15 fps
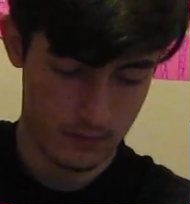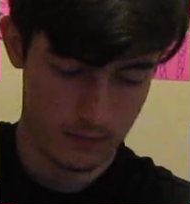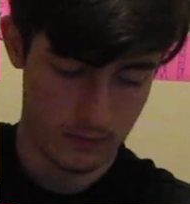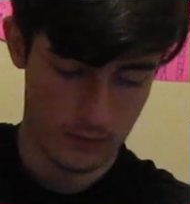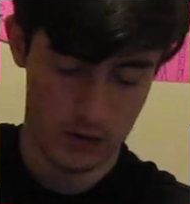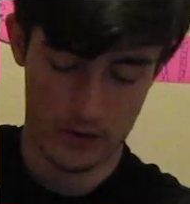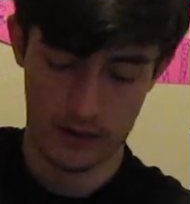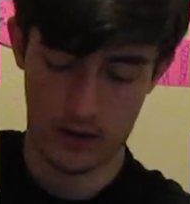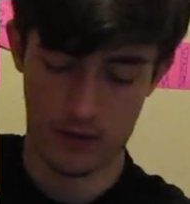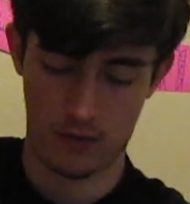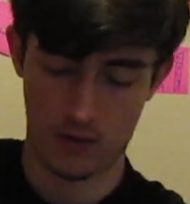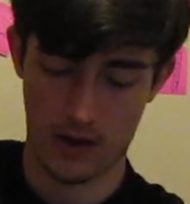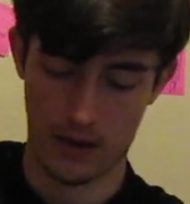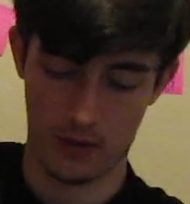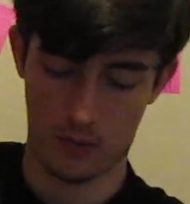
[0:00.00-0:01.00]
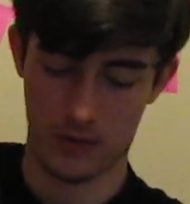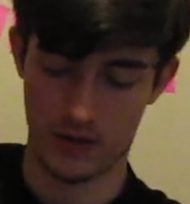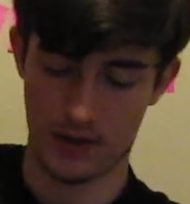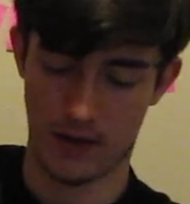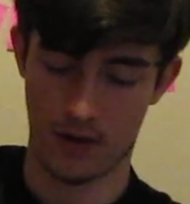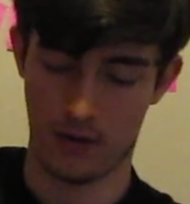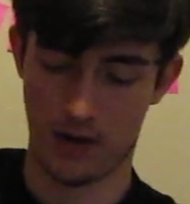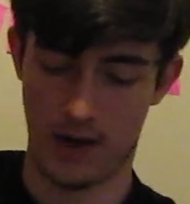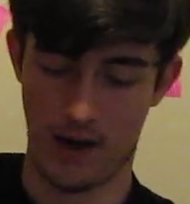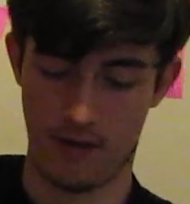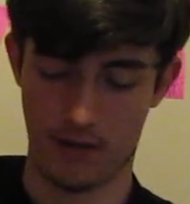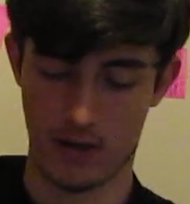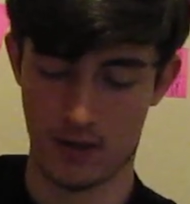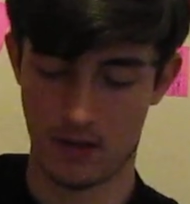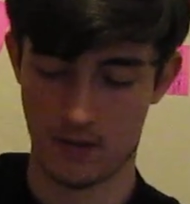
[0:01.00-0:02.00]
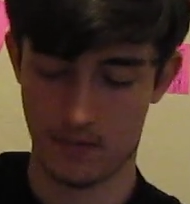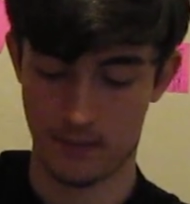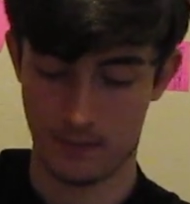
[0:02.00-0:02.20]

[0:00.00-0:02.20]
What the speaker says: I'm trying to think of what other ones I know they have this.